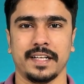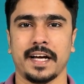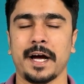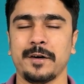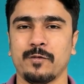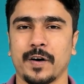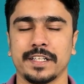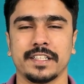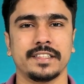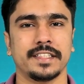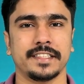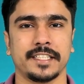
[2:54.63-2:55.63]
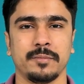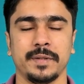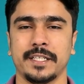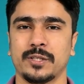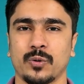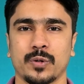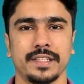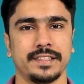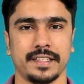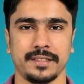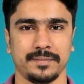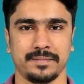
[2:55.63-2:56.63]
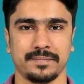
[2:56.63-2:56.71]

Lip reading: and 100TB storage, then